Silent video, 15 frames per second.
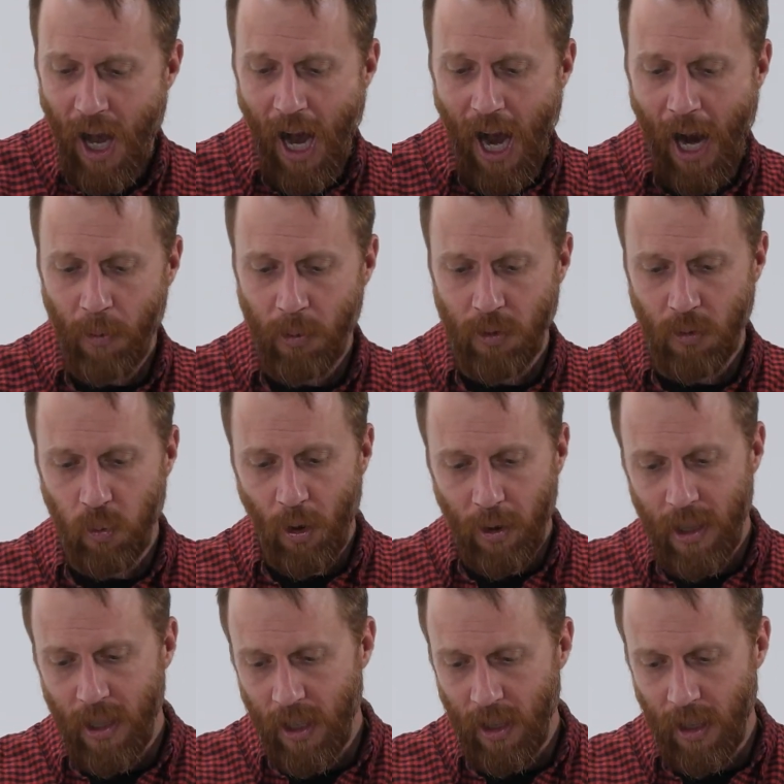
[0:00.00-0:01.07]
I was
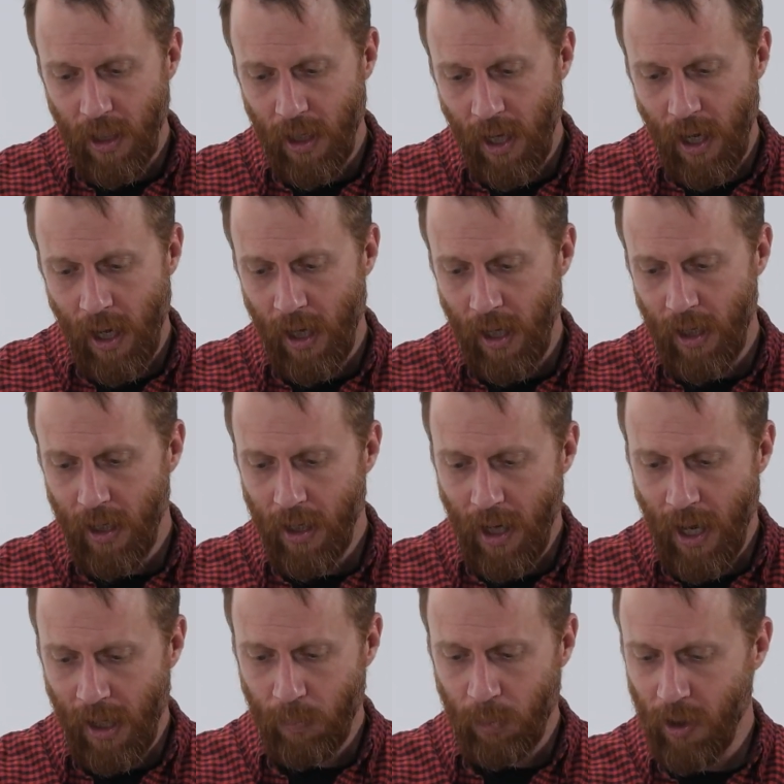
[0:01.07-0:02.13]
working at
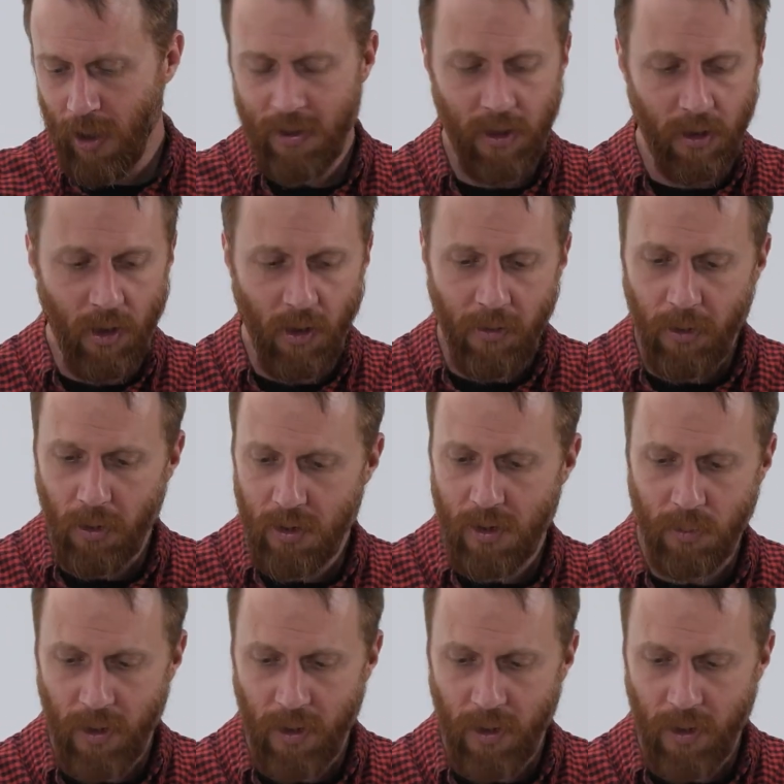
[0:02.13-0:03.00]
a place and going through some